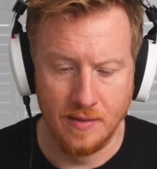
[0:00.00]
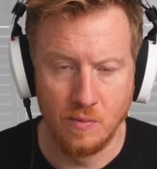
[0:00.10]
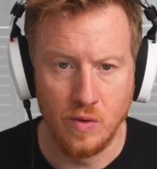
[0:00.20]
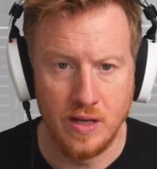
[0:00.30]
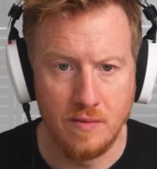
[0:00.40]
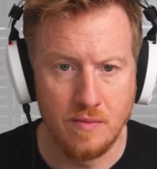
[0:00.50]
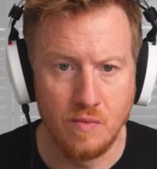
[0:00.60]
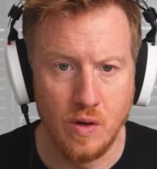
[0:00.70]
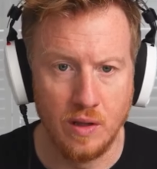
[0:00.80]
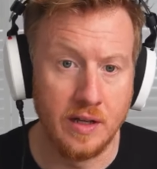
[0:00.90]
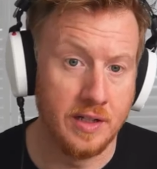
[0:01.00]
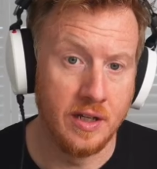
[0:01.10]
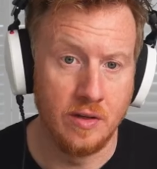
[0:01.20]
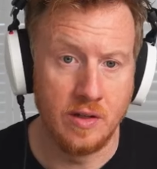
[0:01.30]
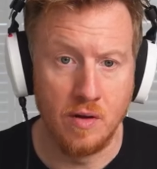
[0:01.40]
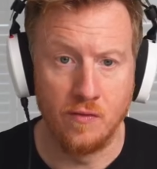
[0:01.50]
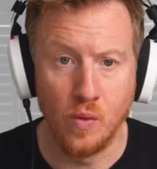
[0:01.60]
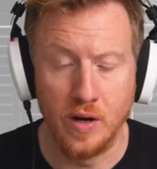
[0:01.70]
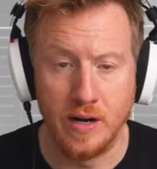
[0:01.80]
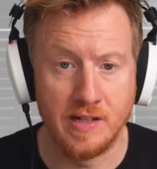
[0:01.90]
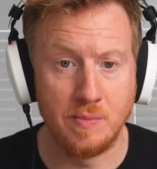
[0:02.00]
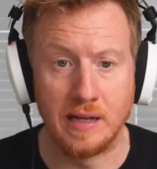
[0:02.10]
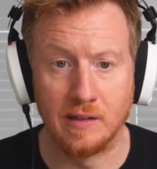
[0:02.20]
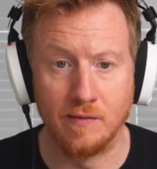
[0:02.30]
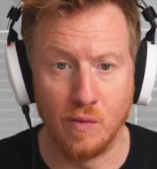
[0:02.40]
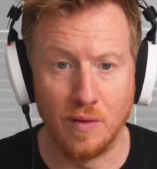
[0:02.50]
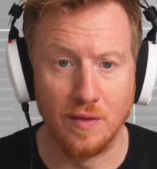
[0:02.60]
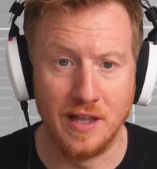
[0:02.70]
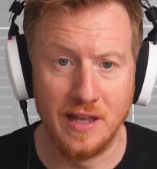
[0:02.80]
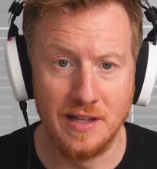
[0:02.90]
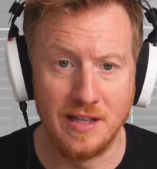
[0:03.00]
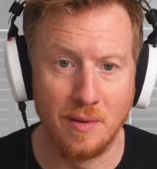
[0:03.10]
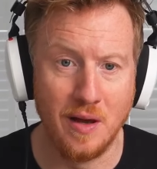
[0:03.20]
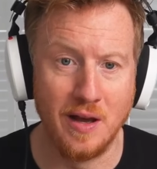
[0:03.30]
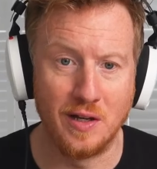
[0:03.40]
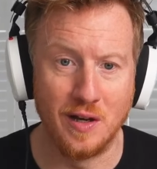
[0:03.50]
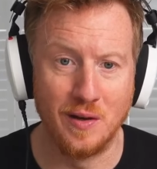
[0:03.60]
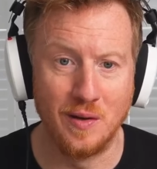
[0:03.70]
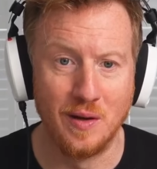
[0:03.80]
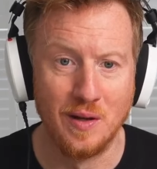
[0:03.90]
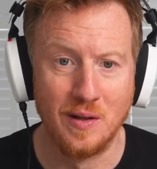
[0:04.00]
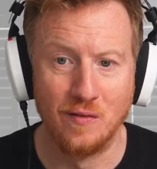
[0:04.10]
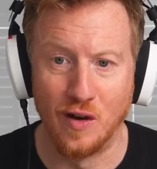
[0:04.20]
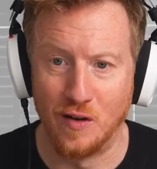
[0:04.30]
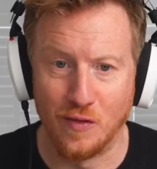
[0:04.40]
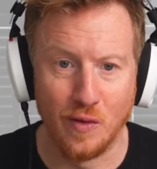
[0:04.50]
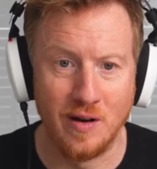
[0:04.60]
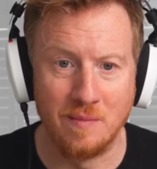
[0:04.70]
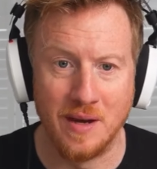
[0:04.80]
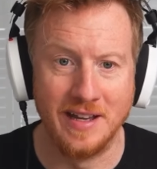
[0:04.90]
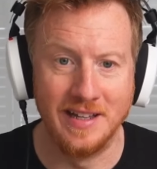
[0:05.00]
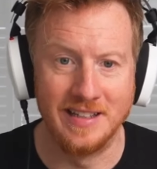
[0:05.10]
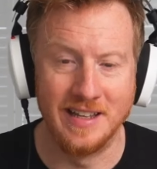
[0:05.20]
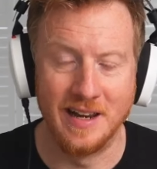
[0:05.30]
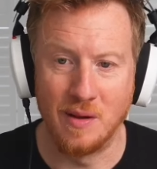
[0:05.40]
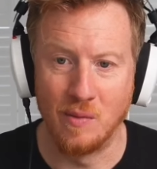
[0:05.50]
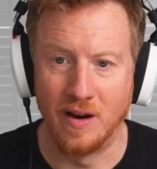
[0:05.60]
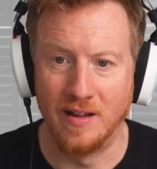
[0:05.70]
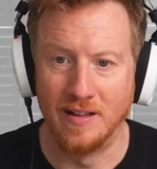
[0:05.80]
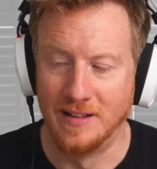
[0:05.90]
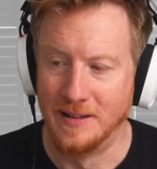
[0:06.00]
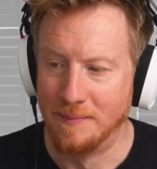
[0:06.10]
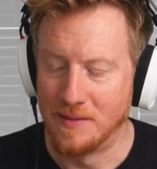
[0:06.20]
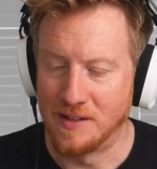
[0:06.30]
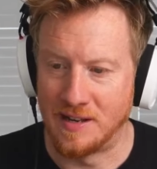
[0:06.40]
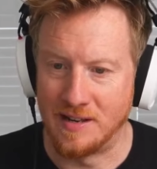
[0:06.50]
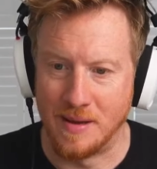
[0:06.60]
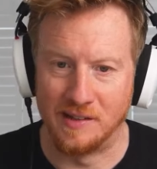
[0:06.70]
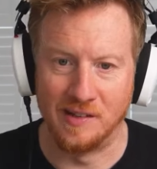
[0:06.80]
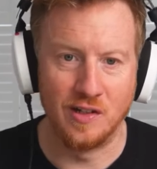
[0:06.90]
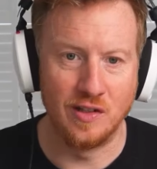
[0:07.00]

We will continue to move forward irrespective of what the WHO vote for in May. We want to send a message